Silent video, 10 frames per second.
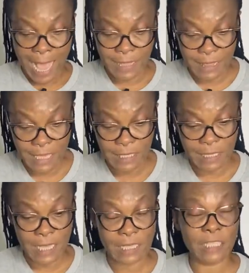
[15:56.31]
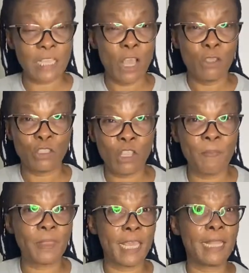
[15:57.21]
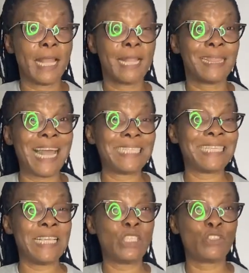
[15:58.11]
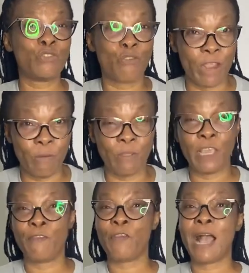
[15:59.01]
And this is something that is real. If you